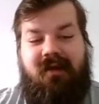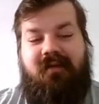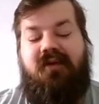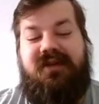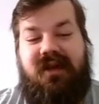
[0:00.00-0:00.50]

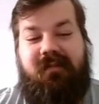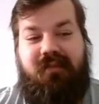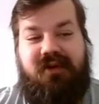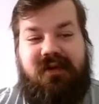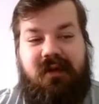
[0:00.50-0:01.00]
fourteen
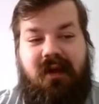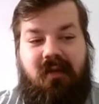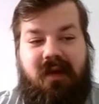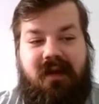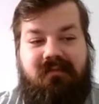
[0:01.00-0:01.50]
points or
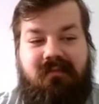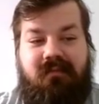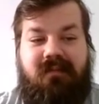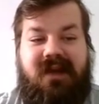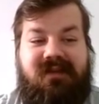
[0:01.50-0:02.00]
lower
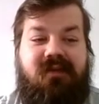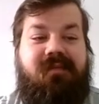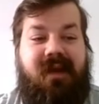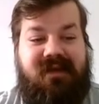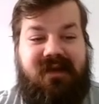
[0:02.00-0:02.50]
does
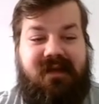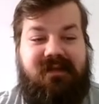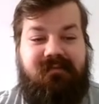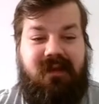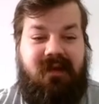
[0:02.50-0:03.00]
not make
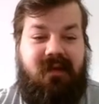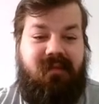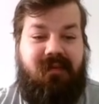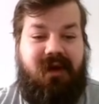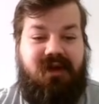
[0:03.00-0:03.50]
sense
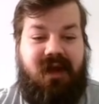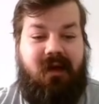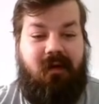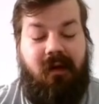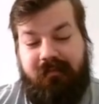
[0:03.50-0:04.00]
pretty much
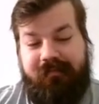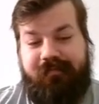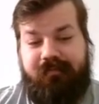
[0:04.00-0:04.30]
at all.